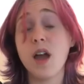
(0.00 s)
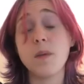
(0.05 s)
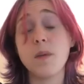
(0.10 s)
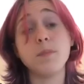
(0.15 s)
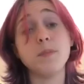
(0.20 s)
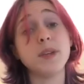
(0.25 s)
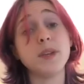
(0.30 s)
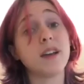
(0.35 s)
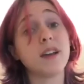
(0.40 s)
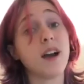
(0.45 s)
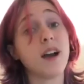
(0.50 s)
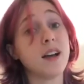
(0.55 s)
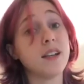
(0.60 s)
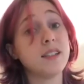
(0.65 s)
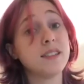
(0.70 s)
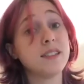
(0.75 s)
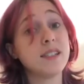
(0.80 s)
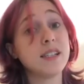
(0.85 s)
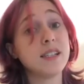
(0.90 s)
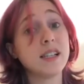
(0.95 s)

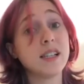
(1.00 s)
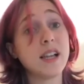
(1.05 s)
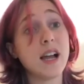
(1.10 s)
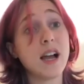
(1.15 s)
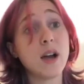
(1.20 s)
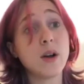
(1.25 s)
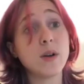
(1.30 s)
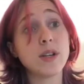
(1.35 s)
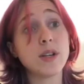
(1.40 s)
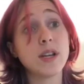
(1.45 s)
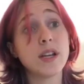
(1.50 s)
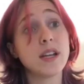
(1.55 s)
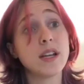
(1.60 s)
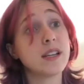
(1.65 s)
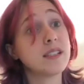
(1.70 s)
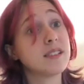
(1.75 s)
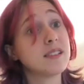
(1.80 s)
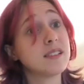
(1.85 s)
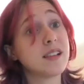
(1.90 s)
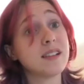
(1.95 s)
Because he allowed
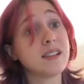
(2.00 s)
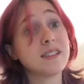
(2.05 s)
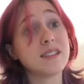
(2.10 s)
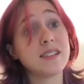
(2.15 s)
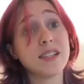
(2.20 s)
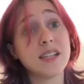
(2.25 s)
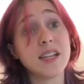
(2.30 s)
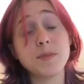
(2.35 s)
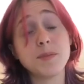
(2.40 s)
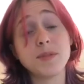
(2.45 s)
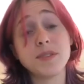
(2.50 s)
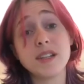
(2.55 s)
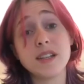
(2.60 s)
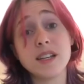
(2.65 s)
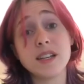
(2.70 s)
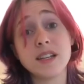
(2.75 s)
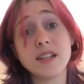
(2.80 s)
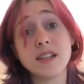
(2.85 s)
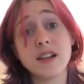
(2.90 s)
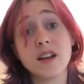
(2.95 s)
his sons to keep
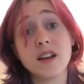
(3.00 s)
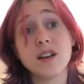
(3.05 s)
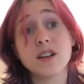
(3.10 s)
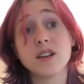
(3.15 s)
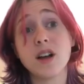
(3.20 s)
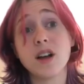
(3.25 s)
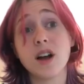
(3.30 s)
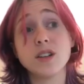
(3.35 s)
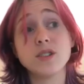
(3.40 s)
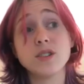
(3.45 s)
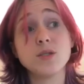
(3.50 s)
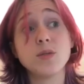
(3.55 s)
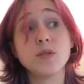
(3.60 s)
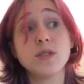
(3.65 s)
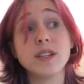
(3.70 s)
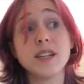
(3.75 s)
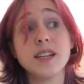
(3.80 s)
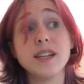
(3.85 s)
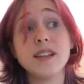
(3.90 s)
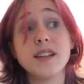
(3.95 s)
sinning, God
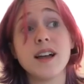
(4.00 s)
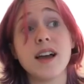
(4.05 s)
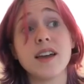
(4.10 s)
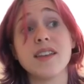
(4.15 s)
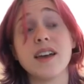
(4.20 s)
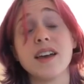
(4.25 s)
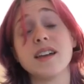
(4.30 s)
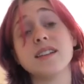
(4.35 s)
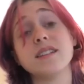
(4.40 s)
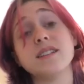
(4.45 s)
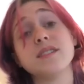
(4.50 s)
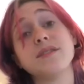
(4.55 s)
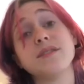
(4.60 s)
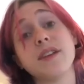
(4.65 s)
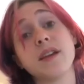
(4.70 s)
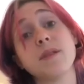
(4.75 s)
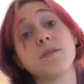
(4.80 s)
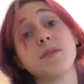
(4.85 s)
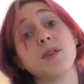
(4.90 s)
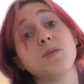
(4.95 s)
told Eli that his
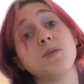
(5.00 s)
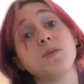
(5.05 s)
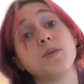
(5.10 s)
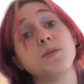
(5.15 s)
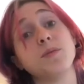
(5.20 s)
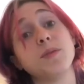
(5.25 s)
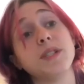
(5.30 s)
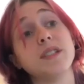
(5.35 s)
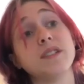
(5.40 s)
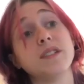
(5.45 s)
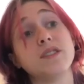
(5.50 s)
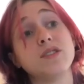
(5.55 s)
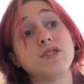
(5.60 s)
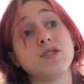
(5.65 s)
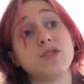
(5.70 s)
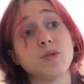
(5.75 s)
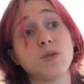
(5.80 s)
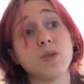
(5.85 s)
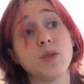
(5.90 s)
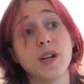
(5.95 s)
family would be
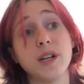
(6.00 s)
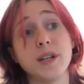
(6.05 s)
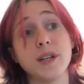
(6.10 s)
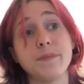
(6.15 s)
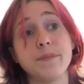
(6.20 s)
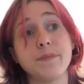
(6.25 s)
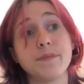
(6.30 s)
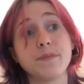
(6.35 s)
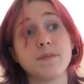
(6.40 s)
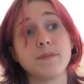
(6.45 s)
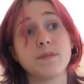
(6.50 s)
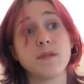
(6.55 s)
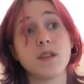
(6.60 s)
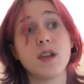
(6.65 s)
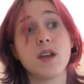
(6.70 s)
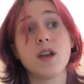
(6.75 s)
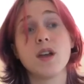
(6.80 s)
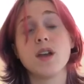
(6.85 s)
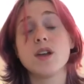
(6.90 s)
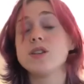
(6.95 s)
destroyed.
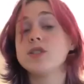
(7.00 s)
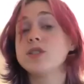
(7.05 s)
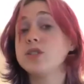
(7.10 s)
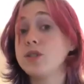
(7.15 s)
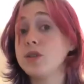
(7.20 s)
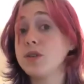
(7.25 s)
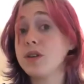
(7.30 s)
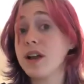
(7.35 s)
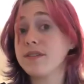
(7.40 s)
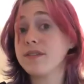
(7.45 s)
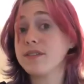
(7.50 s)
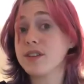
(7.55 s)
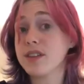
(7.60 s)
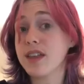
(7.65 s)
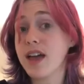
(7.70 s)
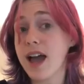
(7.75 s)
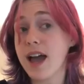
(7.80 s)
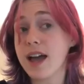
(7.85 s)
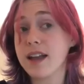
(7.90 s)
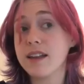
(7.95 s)
Soon after
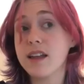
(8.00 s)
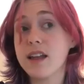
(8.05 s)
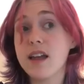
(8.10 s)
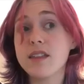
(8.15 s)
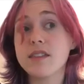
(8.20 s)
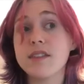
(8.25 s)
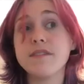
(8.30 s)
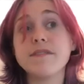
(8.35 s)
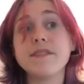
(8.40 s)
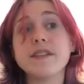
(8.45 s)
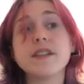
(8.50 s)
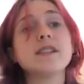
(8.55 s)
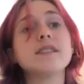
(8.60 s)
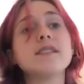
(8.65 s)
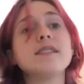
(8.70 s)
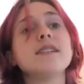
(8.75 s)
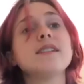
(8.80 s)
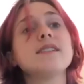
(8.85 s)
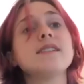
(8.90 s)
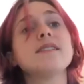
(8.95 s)
that, the
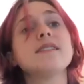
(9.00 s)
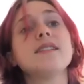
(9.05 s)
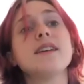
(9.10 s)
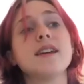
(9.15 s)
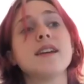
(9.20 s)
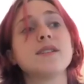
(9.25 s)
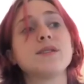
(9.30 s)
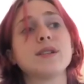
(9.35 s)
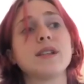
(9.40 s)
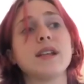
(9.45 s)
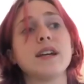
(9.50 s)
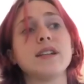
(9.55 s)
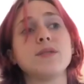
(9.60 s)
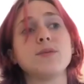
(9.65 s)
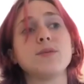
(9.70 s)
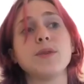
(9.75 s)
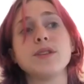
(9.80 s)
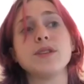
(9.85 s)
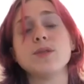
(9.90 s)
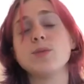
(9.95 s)
Philistines and the Israelites
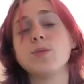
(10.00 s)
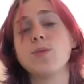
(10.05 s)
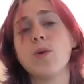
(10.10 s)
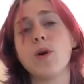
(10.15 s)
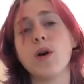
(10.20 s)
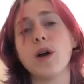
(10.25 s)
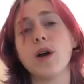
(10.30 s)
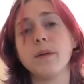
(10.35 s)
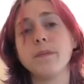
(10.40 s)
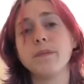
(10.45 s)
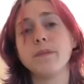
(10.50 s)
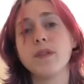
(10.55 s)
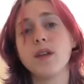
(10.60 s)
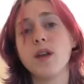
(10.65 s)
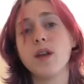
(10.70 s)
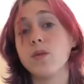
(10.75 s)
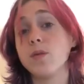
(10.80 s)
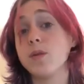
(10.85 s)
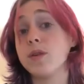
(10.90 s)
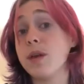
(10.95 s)
went to war.
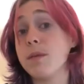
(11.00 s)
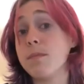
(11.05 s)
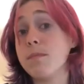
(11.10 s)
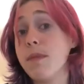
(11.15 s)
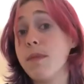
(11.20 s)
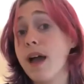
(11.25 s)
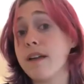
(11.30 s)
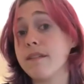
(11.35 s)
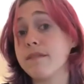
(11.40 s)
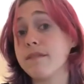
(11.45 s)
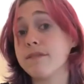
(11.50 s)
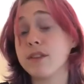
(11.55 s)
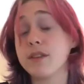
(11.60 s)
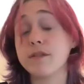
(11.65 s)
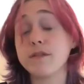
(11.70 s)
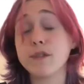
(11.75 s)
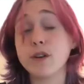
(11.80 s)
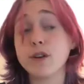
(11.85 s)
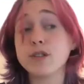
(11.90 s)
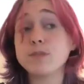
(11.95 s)
When they met for the
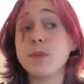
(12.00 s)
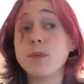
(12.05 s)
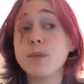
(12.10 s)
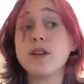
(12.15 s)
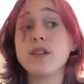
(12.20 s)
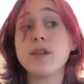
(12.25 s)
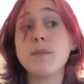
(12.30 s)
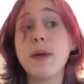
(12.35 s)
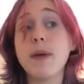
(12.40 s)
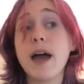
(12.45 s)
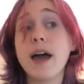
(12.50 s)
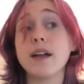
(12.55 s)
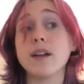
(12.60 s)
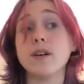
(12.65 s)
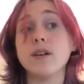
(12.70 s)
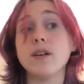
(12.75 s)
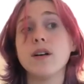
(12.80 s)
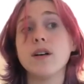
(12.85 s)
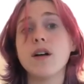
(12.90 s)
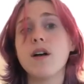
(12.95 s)
first part of the
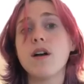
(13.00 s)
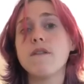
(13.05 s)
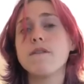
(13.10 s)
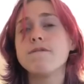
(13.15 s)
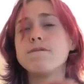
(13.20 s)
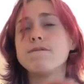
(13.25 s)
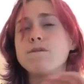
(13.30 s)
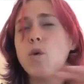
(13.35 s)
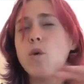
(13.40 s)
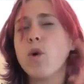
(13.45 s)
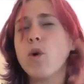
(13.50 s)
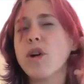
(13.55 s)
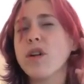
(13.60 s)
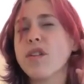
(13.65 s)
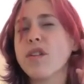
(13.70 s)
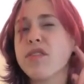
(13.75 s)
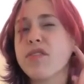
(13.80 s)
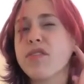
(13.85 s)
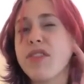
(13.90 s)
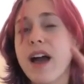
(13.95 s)
battle,
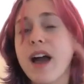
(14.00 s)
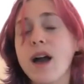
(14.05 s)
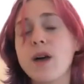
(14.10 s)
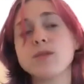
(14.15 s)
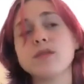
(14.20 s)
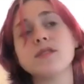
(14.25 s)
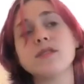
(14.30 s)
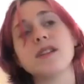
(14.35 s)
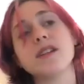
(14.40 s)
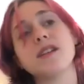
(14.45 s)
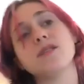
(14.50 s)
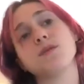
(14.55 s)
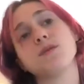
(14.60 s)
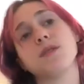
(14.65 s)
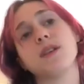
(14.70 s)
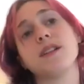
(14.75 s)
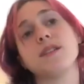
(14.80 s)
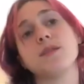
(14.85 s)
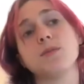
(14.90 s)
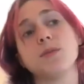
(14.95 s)
4,000
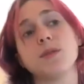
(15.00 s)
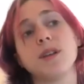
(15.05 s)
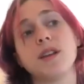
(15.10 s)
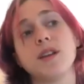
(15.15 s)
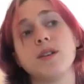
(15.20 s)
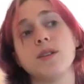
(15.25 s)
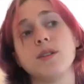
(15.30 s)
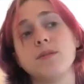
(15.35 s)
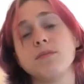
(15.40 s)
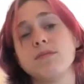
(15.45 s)
Israelites were killed.